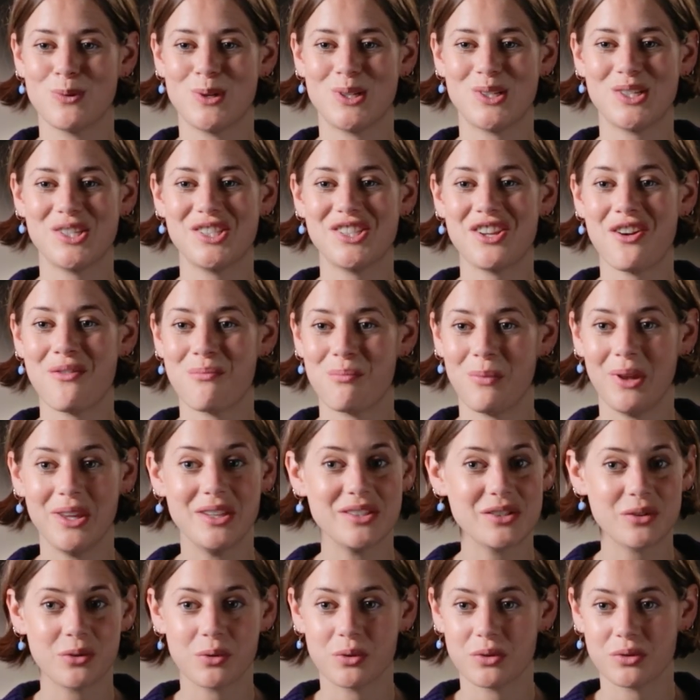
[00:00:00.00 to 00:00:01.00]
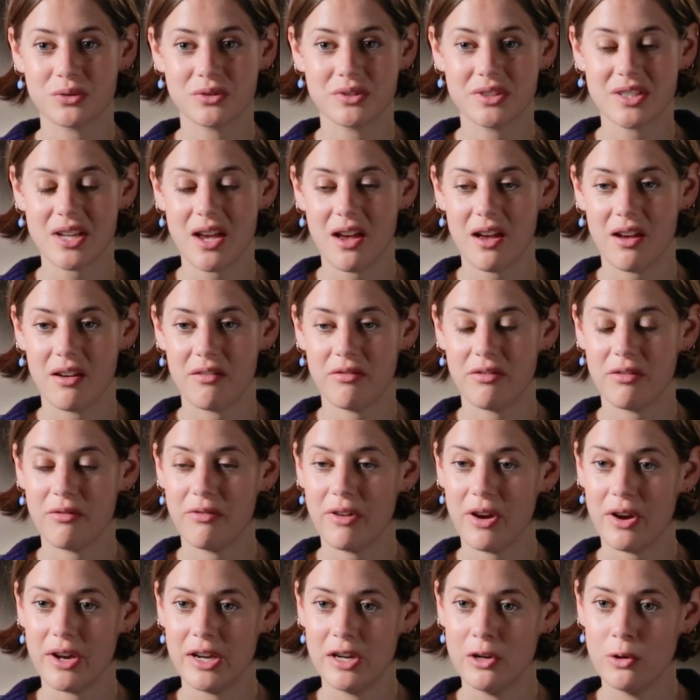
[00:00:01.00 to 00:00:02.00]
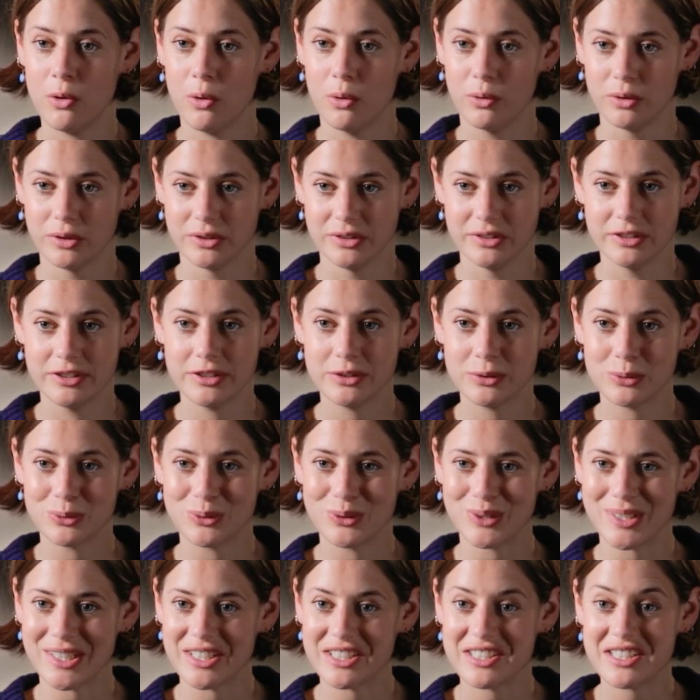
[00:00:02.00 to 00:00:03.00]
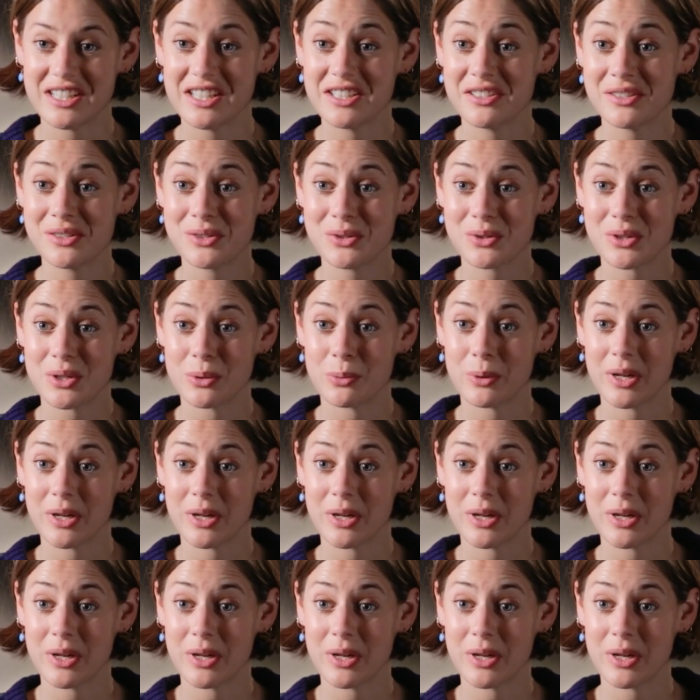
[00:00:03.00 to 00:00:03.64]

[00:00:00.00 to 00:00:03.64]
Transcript: which some he's gone on to have a very long and storied history